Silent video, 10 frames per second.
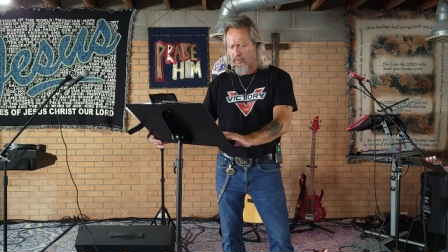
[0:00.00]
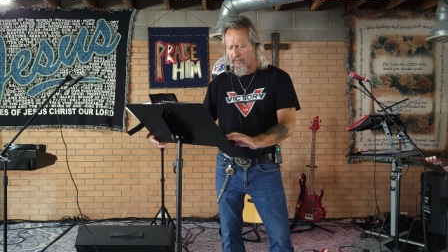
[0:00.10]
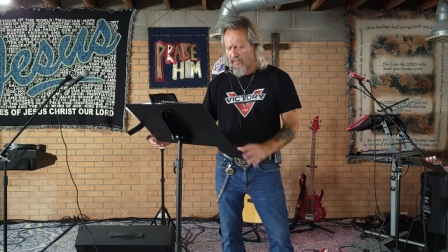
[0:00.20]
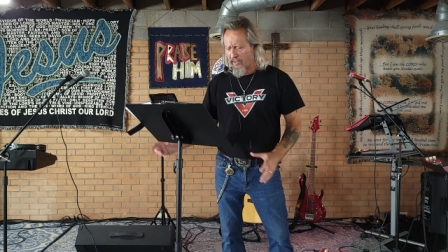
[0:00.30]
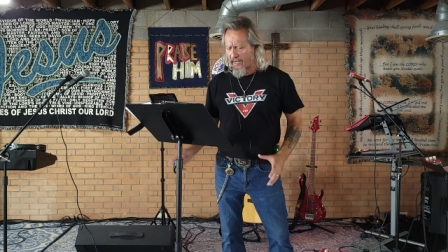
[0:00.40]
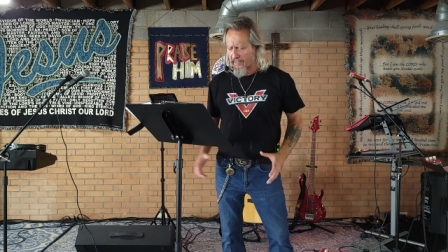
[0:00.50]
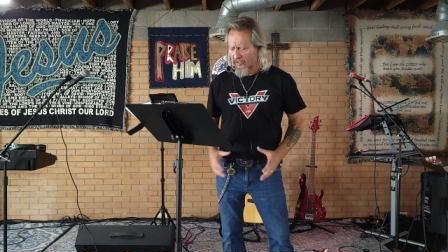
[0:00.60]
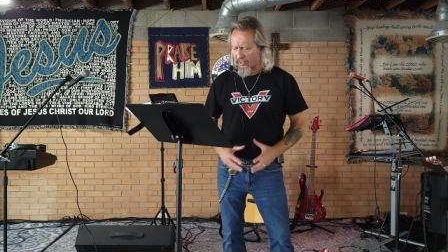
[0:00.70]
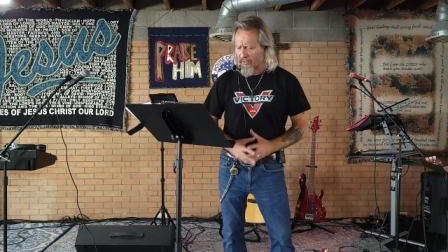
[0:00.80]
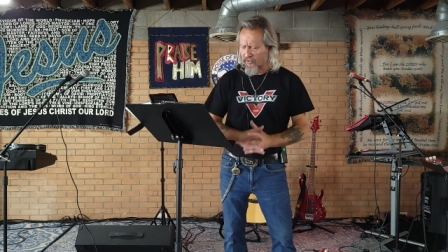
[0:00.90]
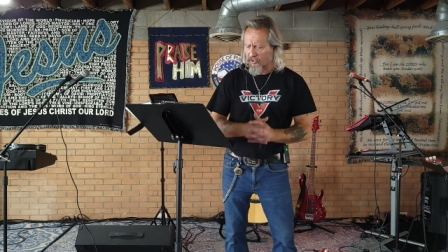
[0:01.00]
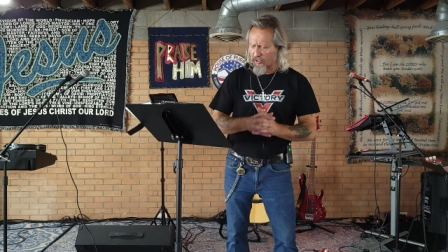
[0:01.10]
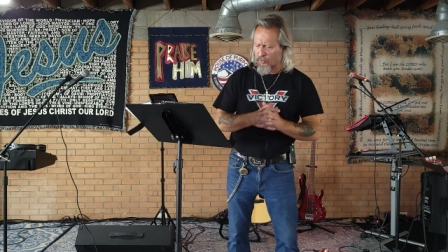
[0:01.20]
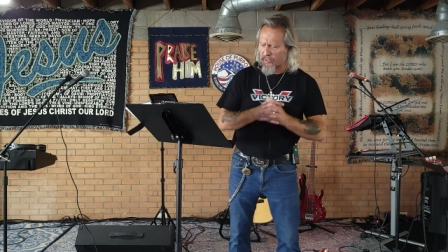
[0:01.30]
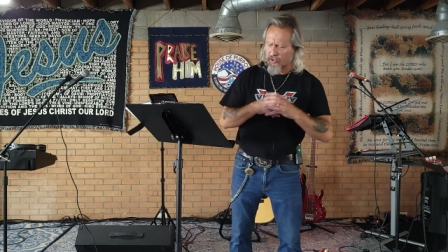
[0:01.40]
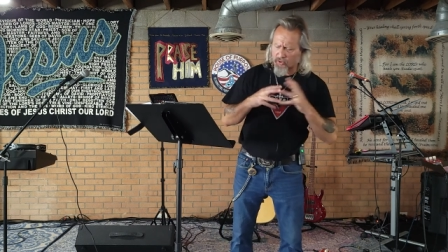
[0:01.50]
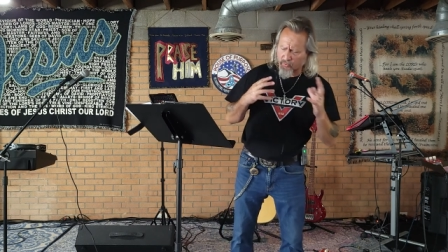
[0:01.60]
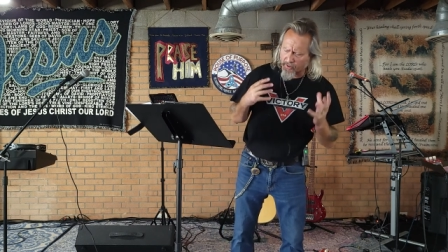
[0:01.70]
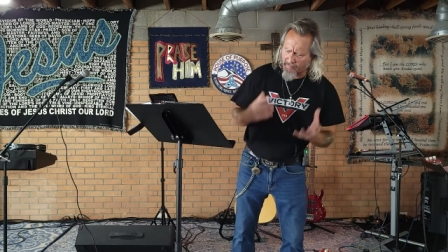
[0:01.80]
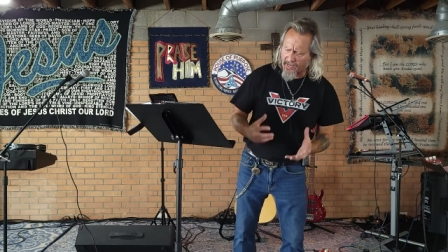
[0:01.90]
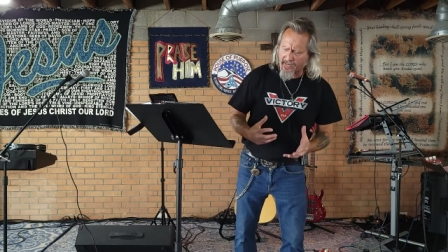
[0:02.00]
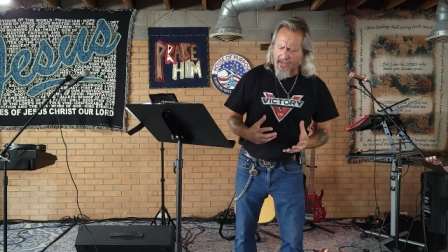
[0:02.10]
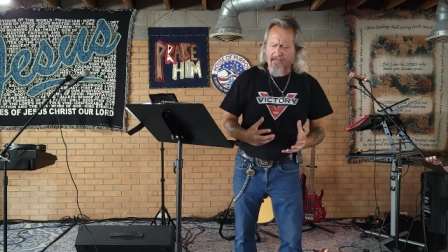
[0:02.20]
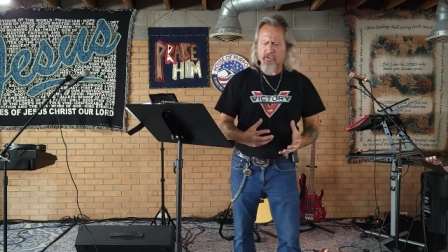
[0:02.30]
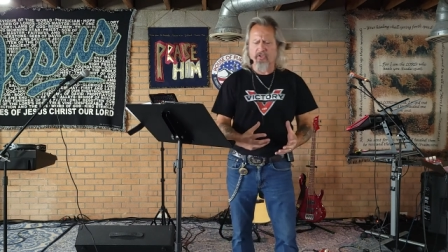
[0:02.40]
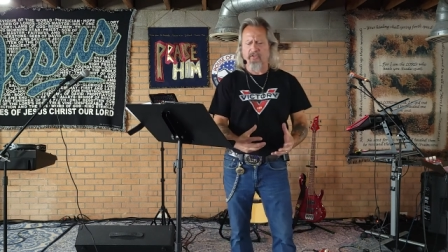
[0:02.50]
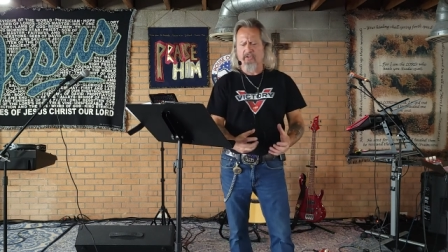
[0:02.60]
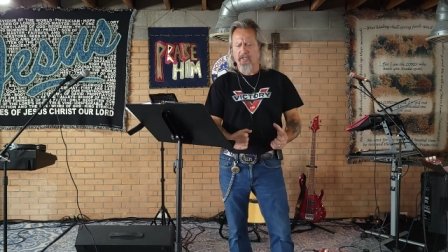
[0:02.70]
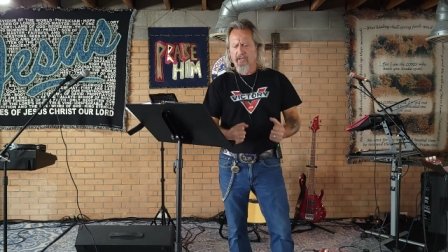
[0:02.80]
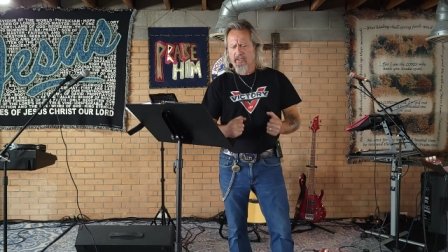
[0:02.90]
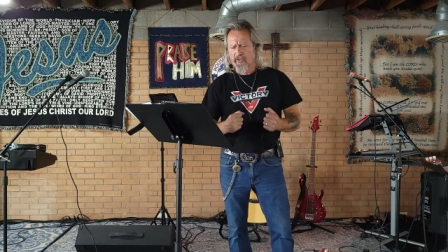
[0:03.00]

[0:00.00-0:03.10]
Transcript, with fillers: We need to ask in all situations, will my actions